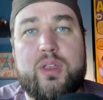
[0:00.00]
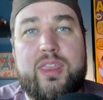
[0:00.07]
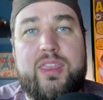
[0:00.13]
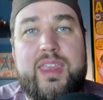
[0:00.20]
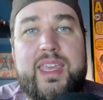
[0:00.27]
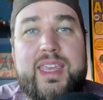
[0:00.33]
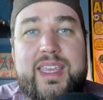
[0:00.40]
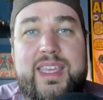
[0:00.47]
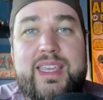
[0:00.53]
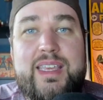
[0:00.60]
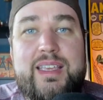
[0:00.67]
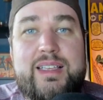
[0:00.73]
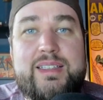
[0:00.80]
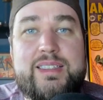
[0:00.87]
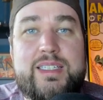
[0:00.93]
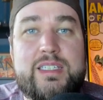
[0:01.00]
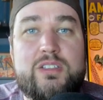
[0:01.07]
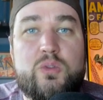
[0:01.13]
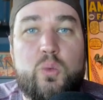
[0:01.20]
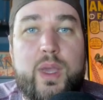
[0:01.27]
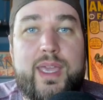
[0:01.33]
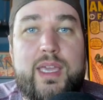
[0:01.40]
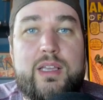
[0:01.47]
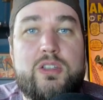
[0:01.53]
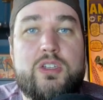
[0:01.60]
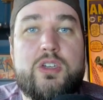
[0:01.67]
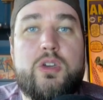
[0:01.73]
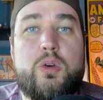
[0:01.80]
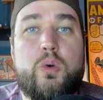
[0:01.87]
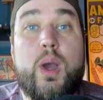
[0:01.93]
the easiest way
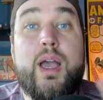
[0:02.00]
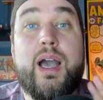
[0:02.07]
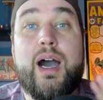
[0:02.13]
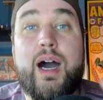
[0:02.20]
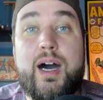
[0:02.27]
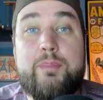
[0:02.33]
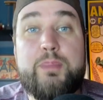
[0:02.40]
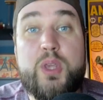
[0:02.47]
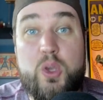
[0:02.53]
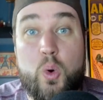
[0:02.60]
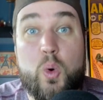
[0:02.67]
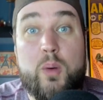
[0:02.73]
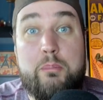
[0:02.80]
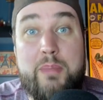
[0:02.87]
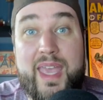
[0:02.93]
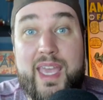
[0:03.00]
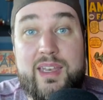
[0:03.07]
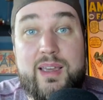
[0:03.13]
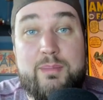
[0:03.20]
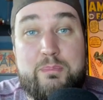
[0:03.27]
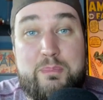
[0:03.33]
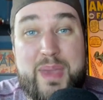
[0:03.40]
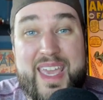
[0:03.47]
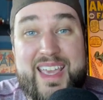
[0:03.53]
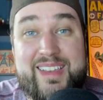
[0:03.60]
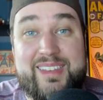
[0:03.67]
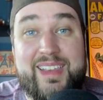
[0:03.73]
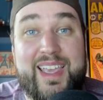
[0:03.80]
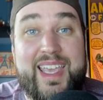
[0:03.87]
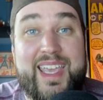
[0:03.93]
to up your mana
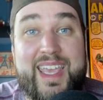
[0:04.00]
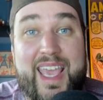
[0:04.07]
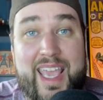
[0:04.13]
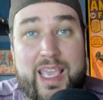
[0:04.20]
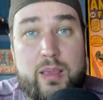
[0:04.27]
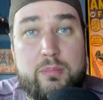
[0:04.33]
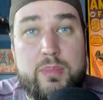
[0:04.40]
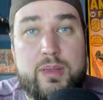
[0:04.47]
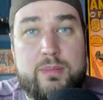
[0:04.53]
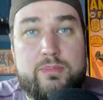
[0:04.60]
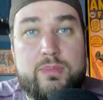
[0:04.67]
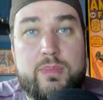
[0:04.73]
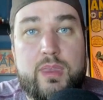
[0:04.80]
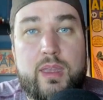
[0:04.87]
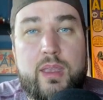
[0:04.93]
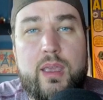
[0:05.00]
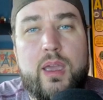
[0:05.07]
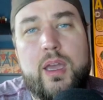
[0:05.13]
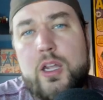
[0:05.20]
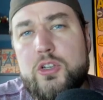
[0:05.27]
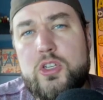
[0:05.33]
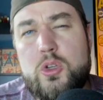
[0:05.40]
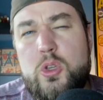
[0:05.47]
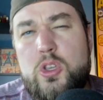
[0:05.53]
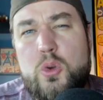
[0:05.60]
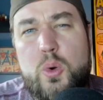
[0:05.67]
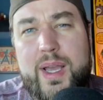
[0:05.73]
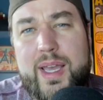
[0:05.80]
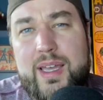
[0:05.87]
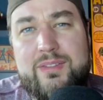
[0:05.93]
base game. Do
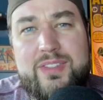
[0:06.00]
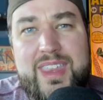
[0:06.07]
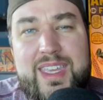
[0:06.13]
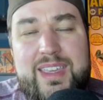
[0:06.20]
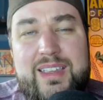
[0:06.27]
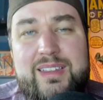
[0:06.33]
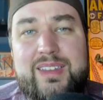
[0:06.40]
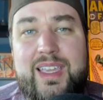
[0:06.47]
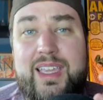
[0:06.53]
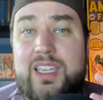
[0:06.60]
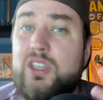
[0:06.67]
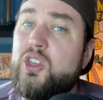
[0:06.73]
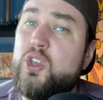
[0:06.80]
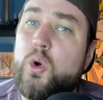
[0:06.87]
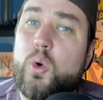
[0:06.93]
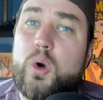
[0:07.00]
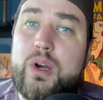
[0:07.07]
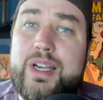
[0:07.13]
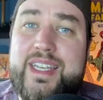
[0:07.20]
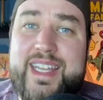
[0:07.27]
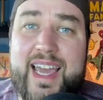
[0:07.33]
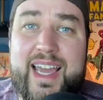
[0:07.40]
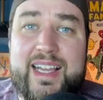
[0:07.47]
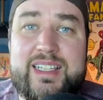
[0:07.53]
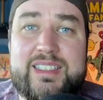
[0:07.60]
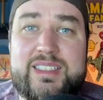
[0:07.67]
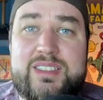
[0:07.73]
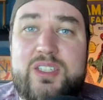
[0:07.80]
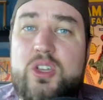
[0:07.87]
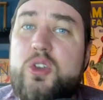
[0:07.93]
you have these in your
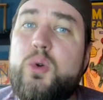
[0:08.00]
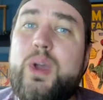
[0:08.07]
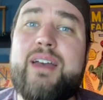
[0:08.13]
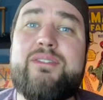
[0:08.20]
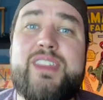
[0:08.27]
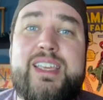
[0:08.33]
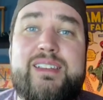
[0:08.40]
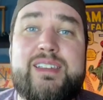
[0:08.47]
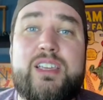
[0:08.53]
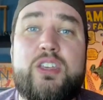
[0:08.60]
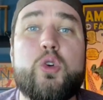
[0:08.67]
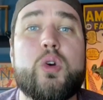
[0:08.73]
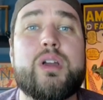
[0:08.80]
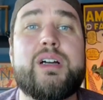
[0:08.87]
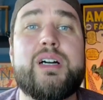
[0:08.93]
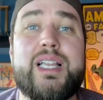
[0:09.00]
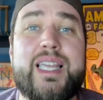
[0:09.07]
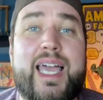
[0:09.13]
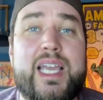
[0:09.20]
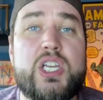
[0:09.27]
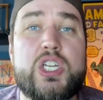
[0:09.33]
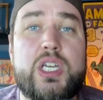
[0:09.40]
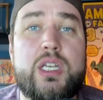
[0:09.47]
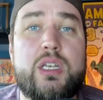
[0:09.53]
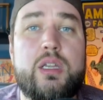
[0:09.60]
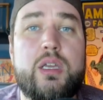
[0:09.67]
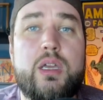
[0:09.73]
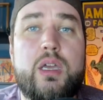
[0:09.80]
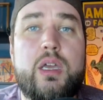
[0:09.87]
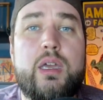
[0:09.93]
decks? Do you have these in your collection?
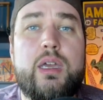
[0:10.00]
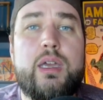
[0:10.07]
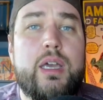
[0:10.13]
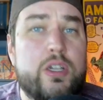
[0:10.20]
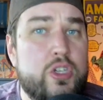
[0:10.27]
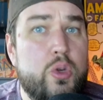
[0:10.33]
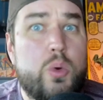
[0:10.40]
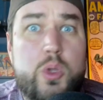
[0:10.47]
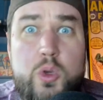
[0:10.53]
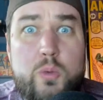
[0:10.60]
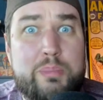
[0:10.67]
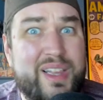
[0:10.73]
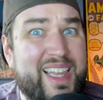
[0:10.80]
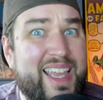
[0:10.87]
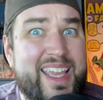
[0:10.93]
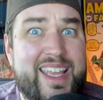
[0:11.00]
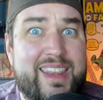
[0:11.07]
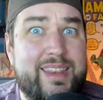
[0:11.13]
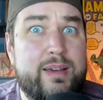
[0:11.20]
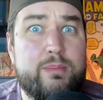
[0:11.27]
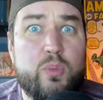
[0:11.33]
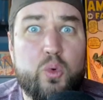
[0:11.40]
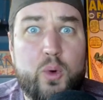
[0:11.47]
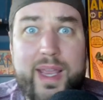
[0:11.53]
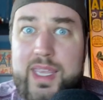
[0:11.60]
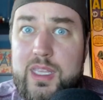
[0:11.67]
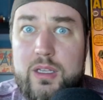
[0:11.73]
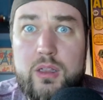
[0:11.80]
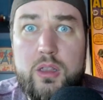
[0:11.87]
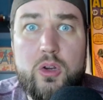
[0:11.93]
Do you play them
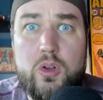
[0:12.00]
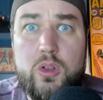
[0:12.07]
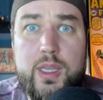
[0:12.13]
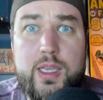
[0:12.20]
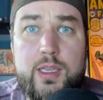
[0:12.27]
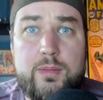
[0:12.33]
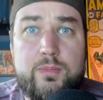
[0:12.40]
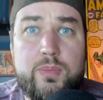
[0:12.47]
regularly?